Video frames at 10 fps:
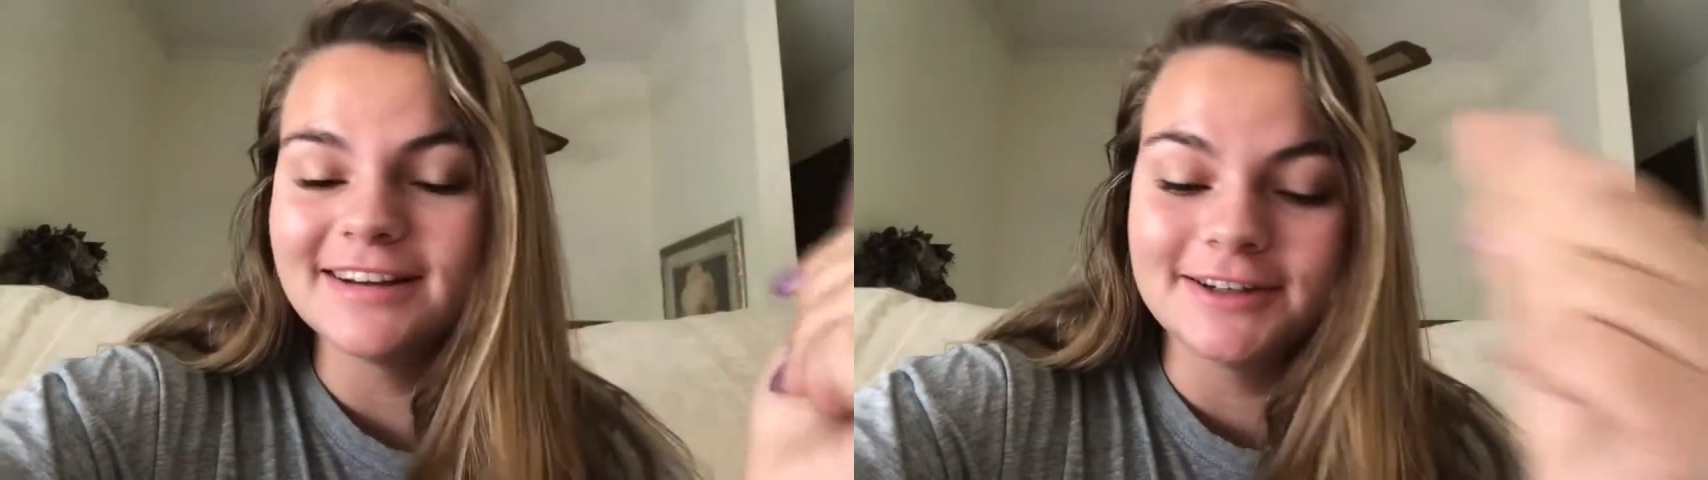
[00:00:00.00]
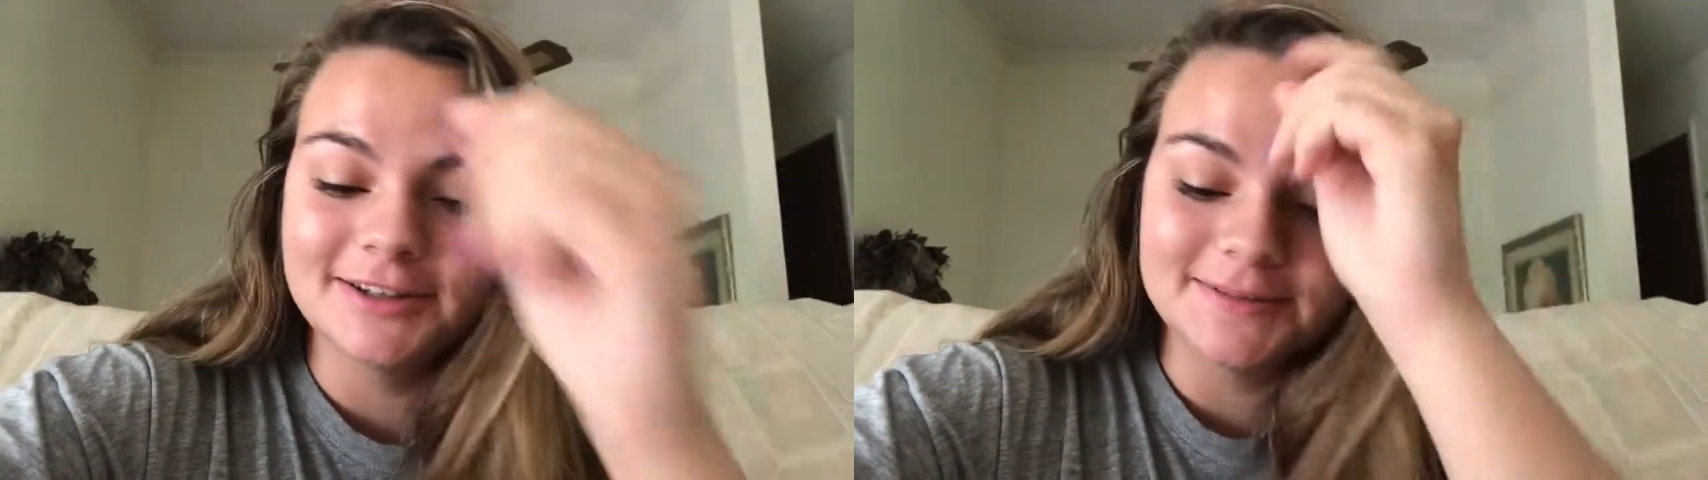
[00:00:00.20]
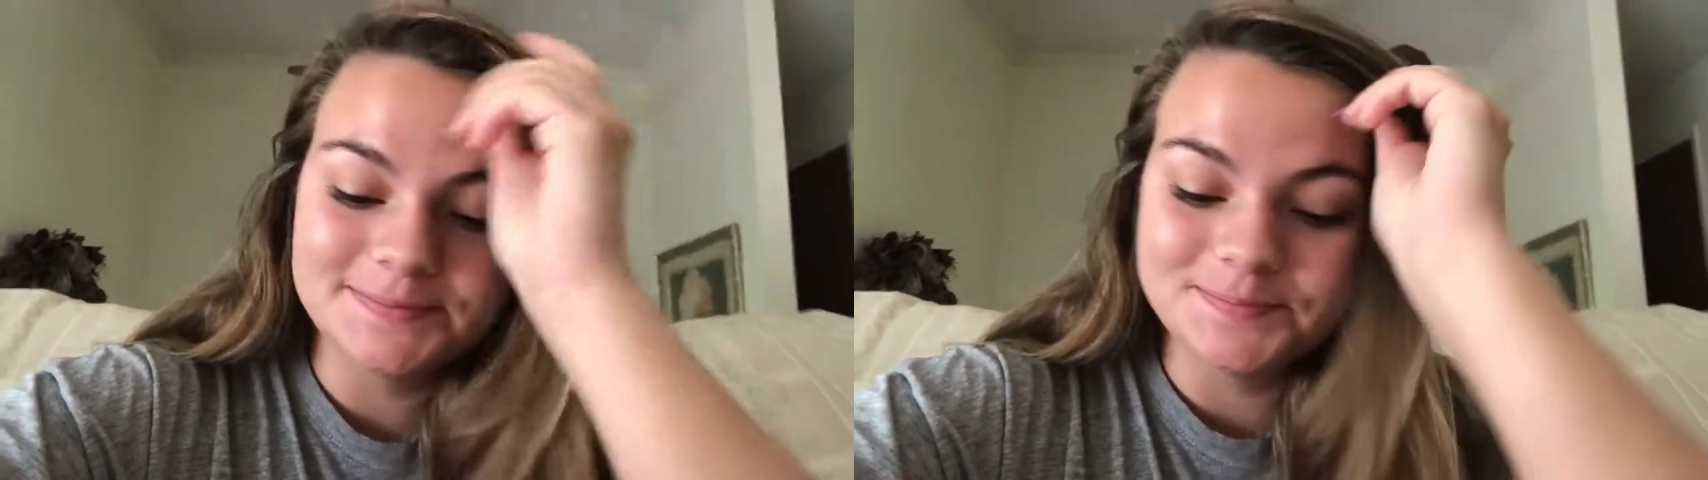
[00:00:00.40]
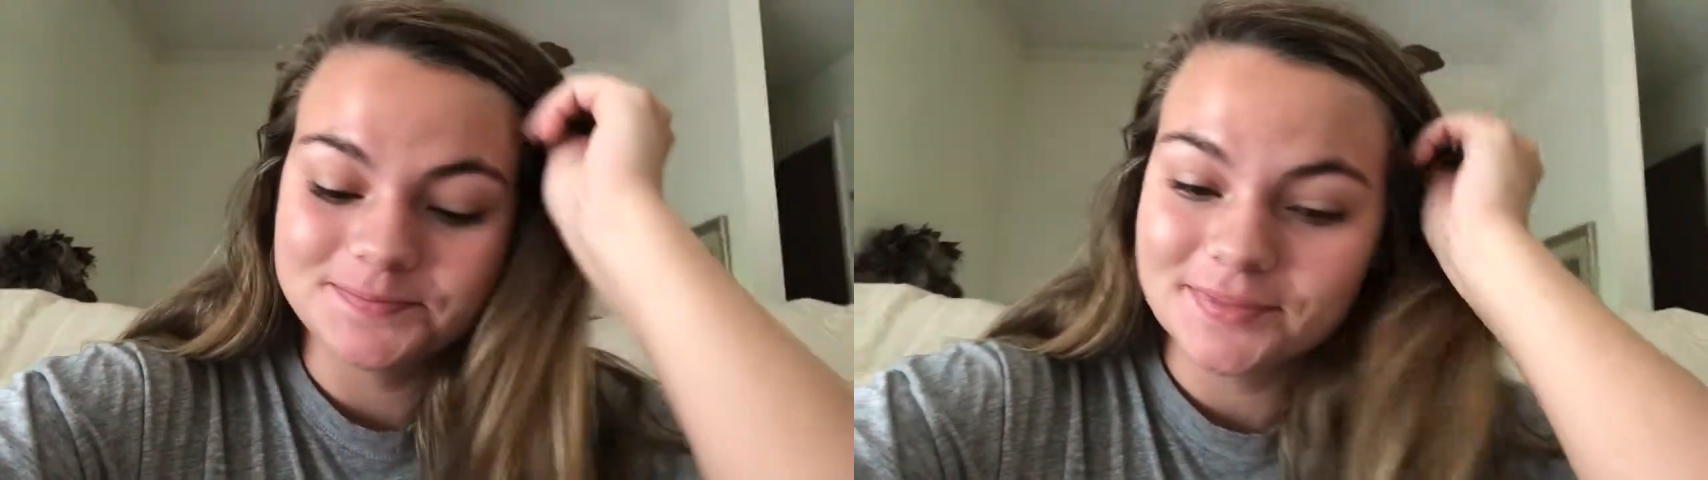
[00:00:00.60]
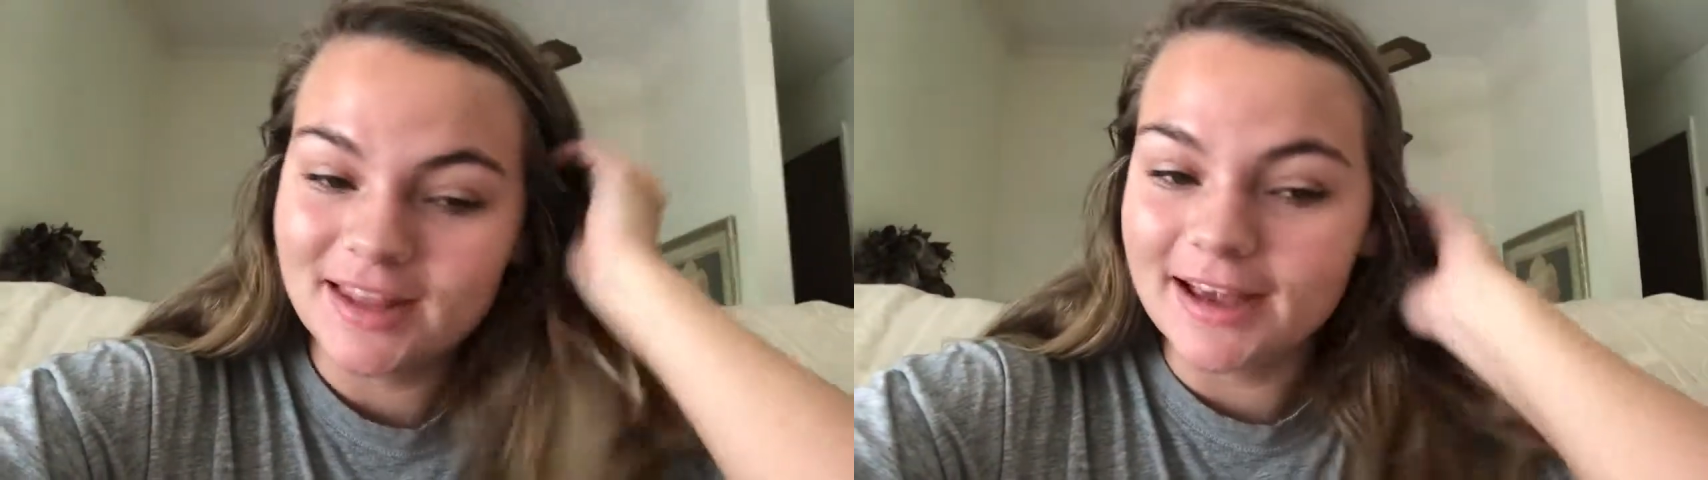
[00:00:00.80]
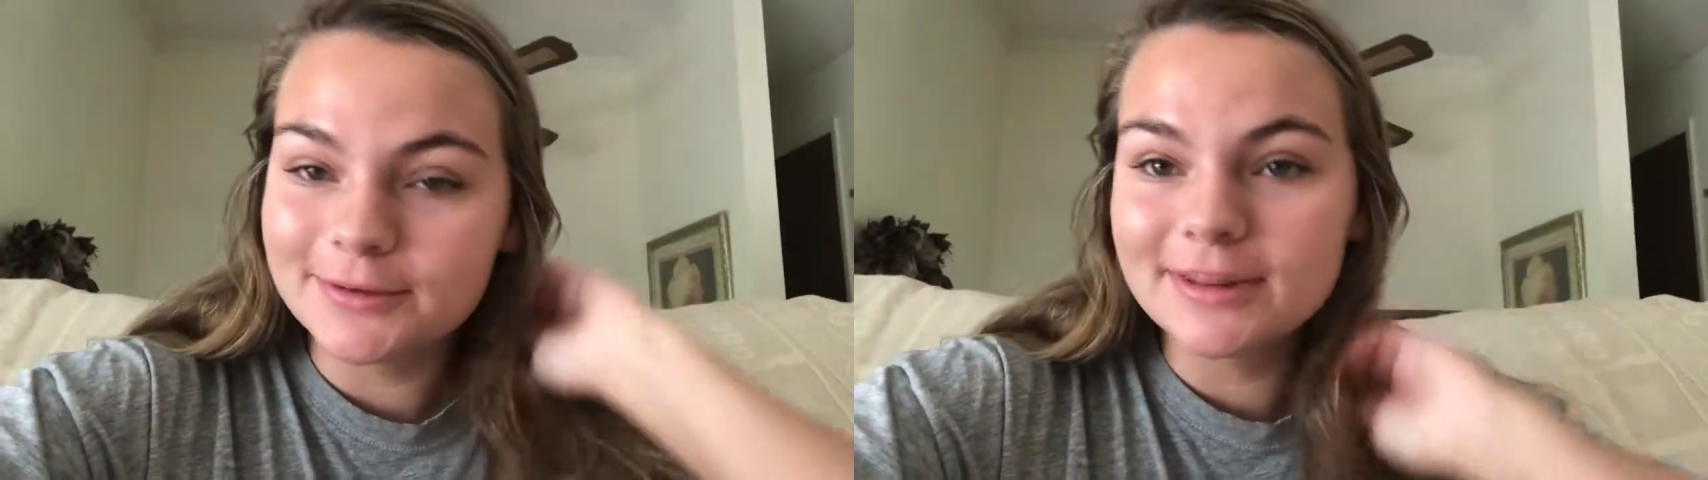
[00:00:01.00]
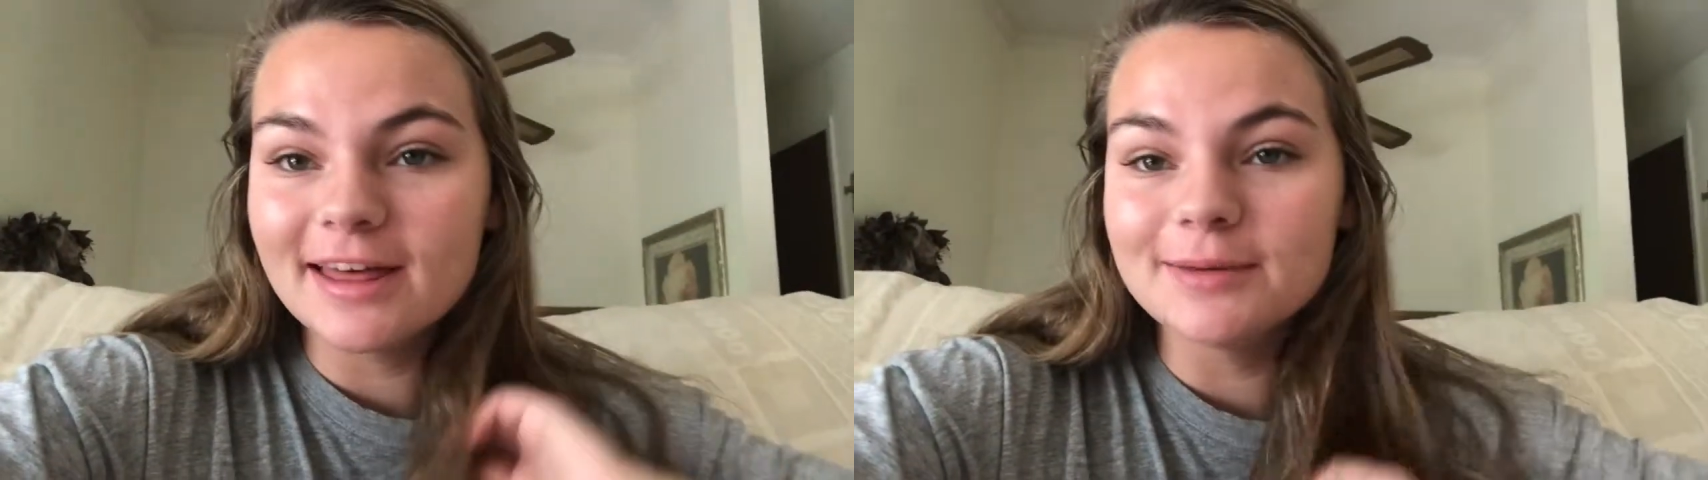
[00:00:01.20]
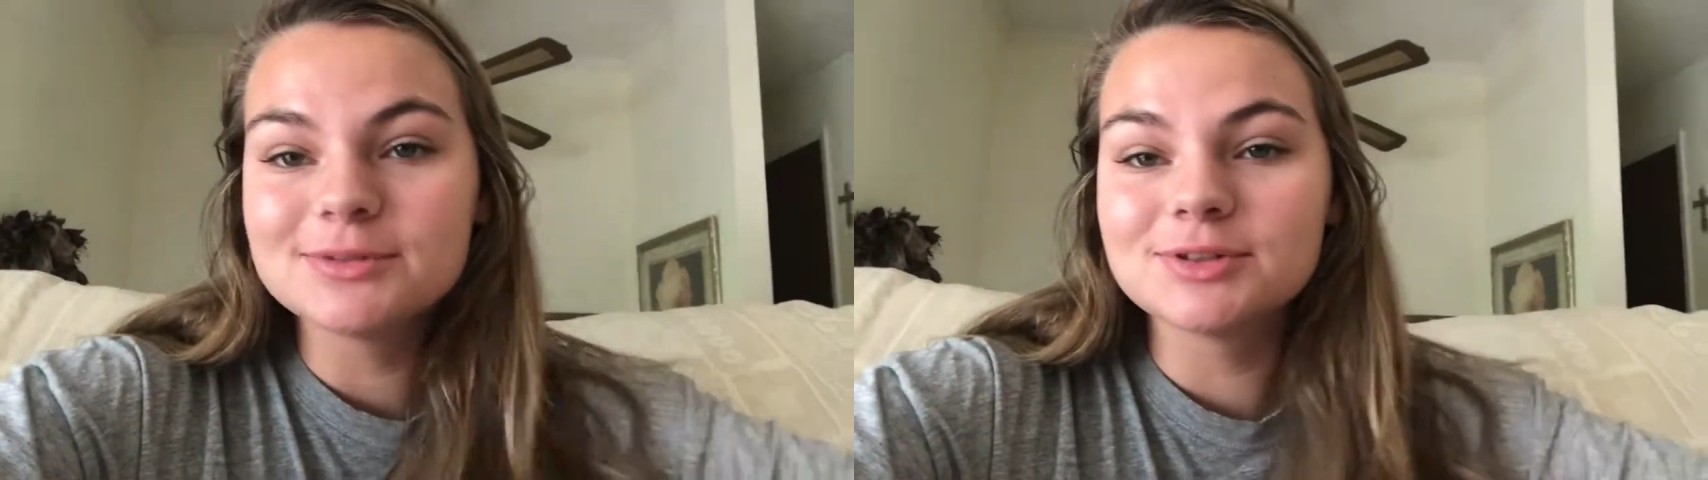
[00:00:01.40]
Like with
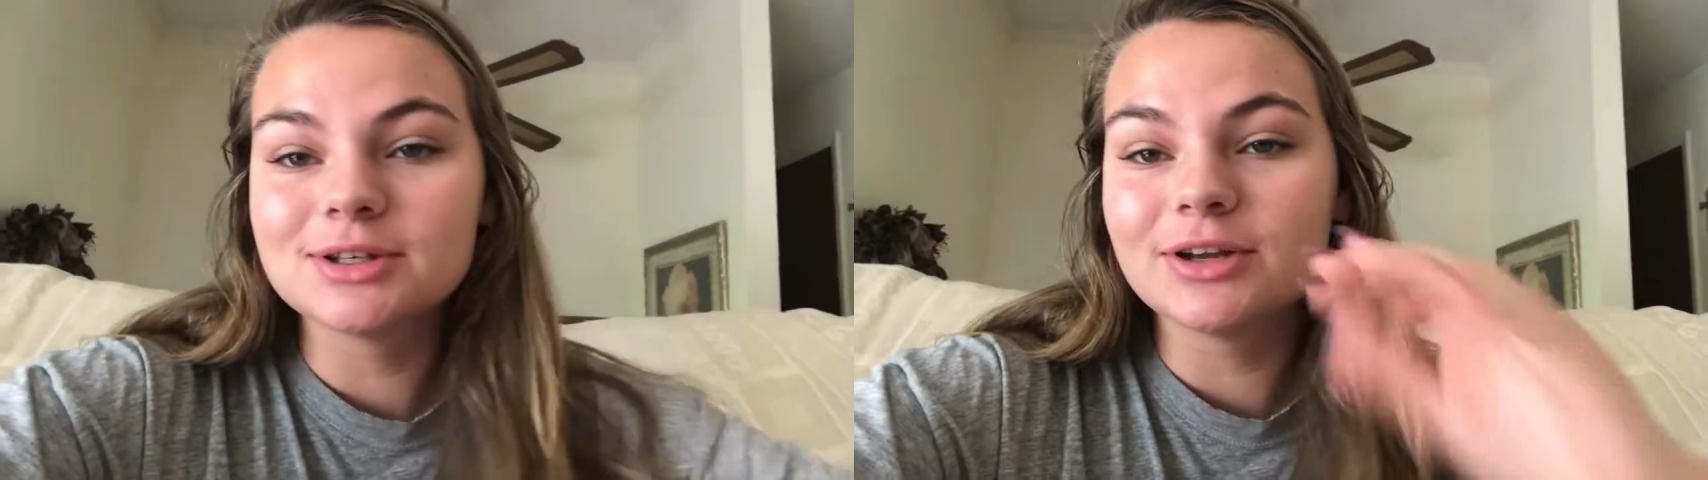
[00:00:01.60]
absolutely